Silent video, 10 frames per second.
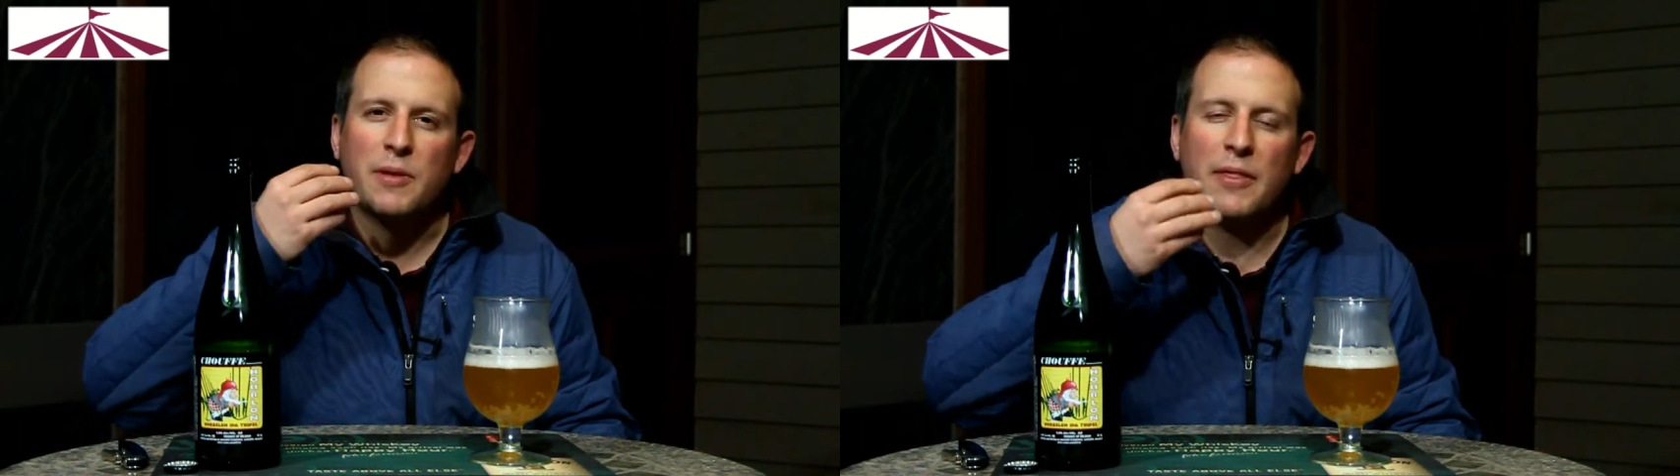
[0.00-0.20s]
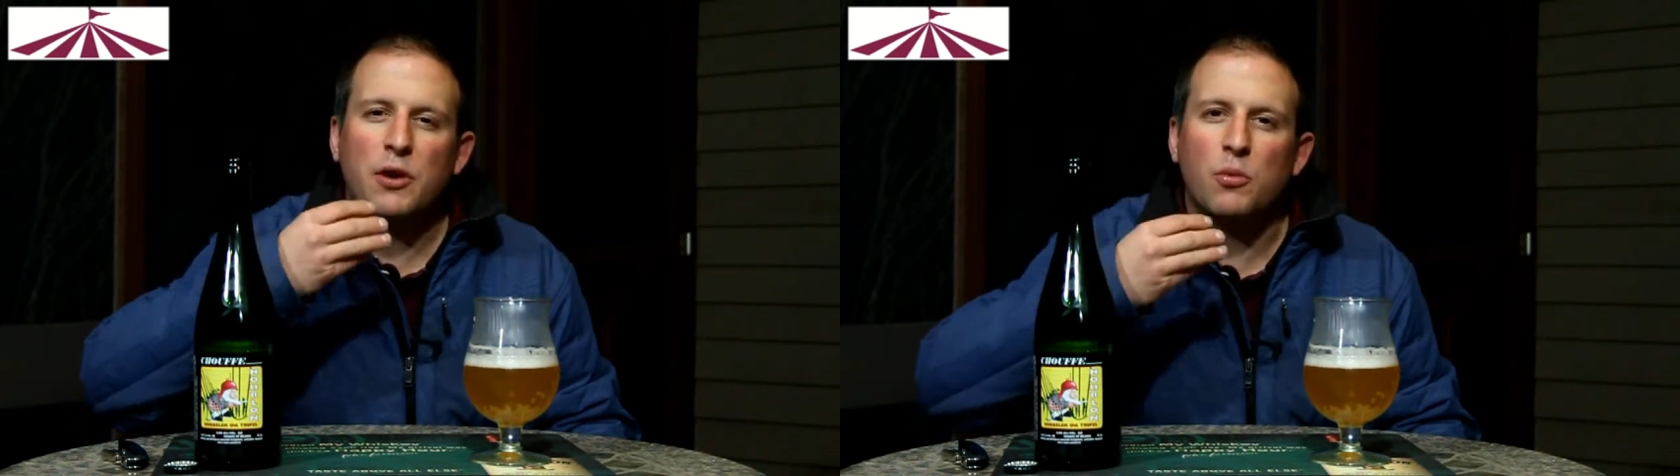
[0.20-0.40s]

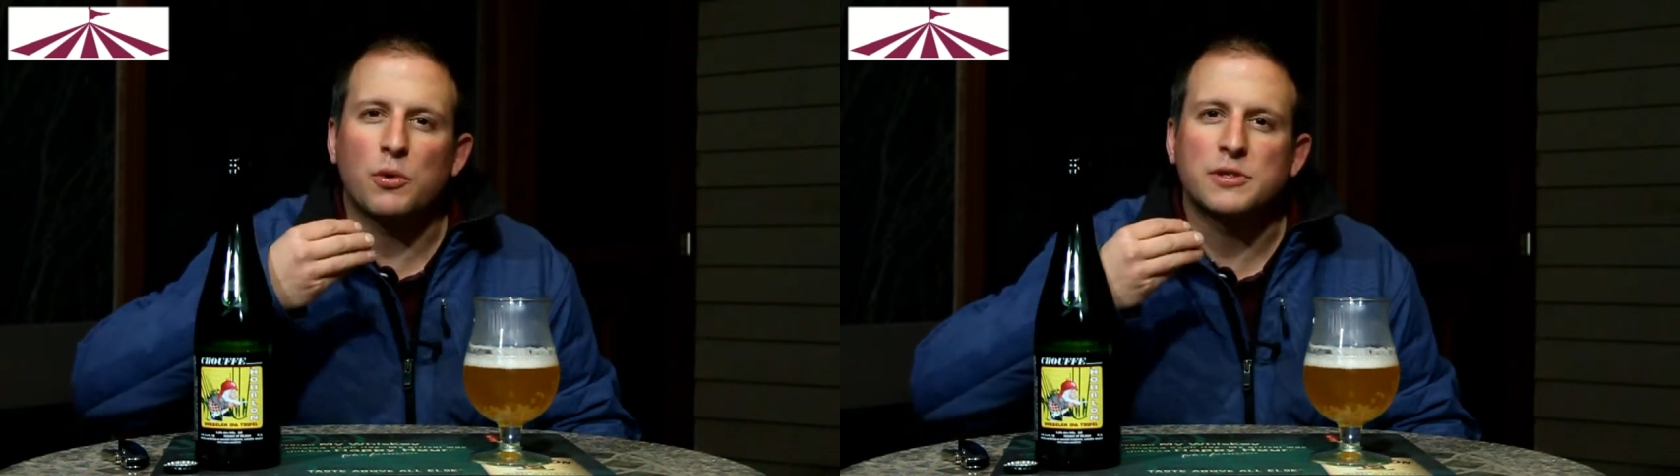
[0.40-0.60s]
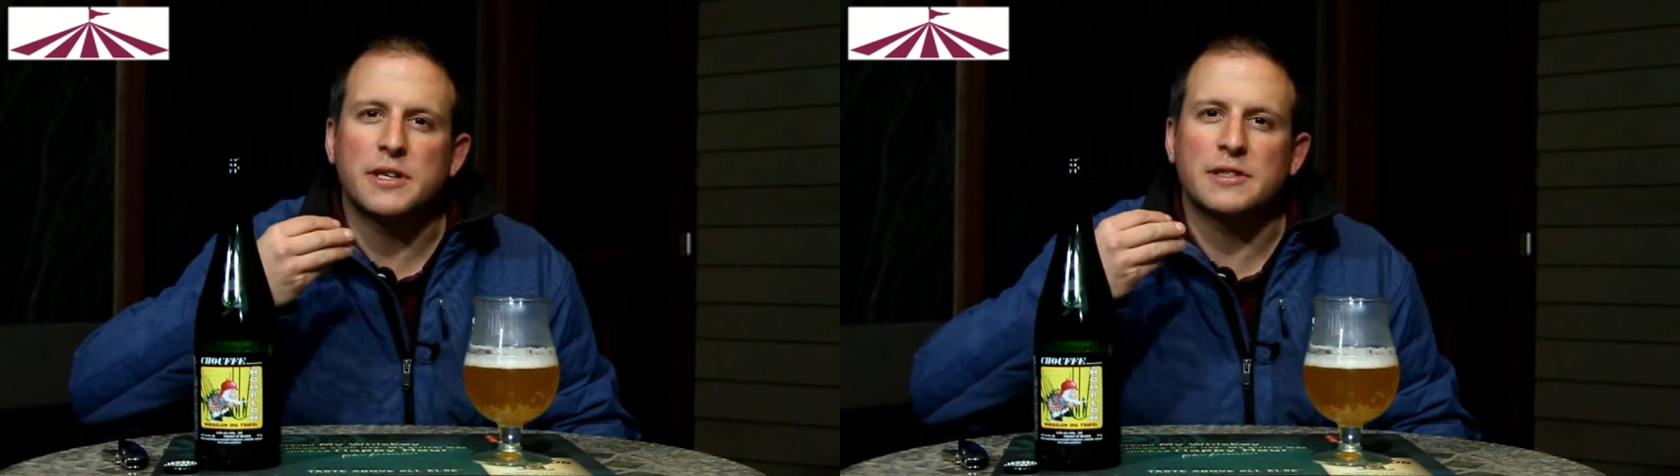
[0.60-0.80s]
And then
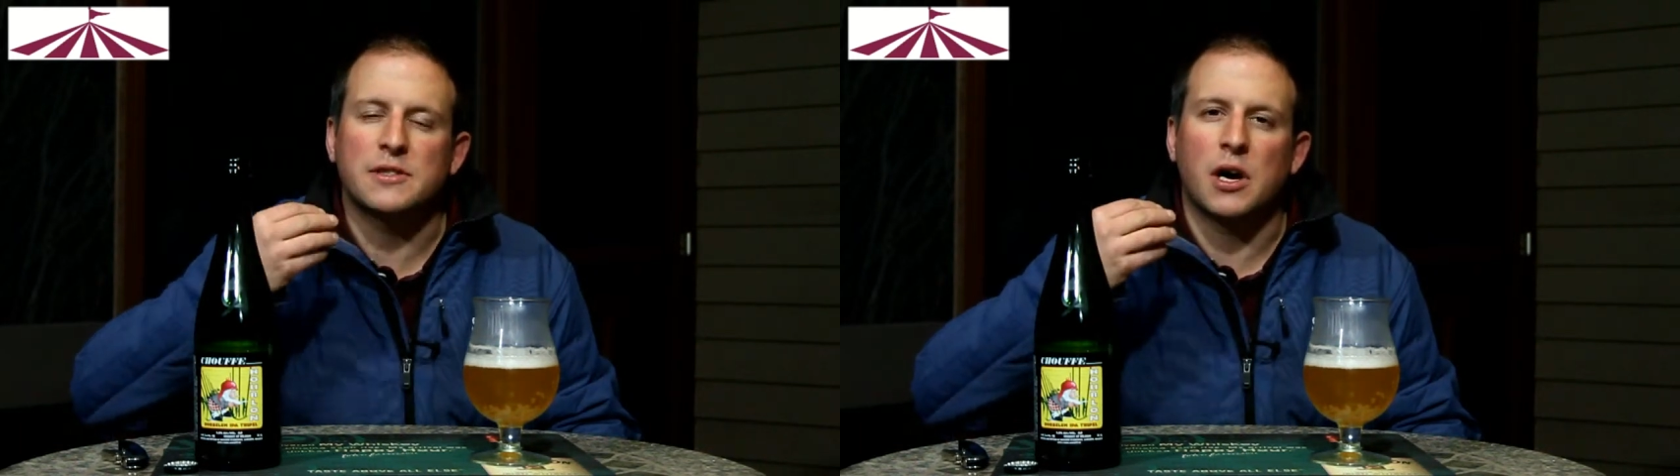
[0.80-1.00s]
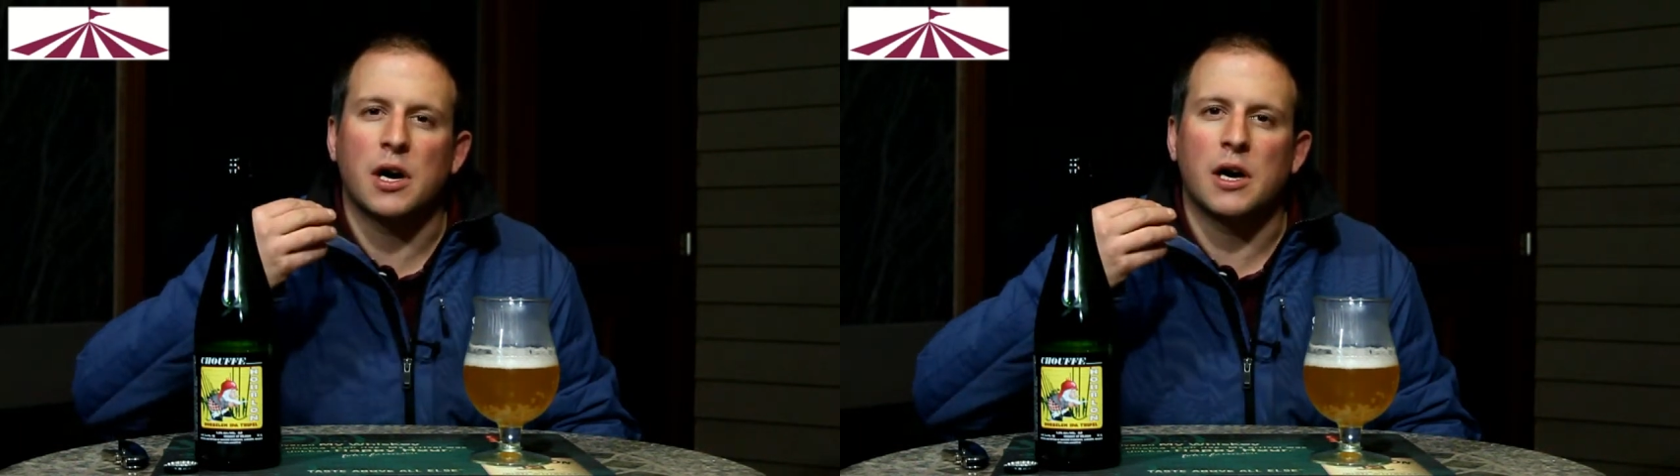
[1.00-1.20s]
almost
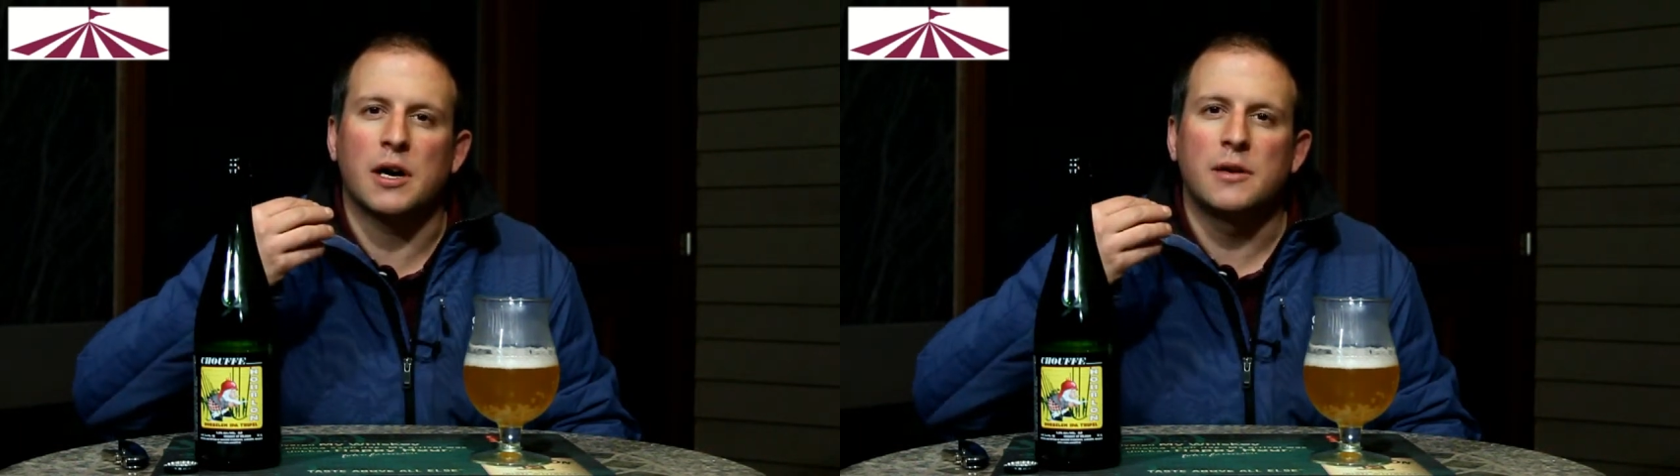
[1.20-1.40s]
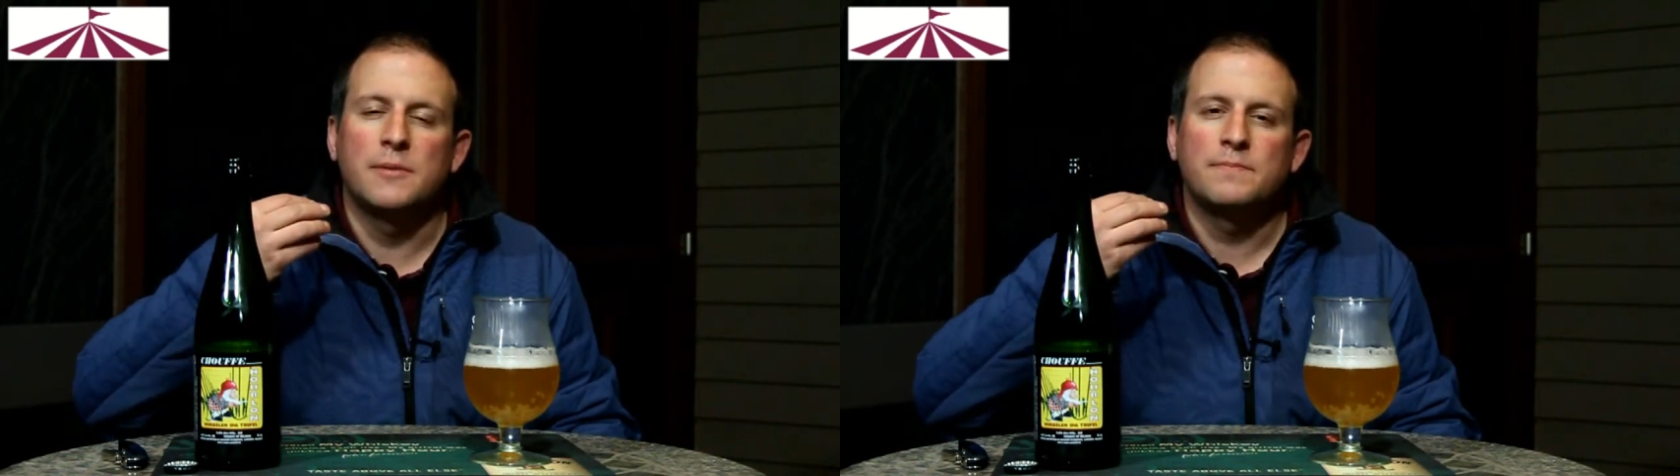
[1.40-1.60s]
this uh,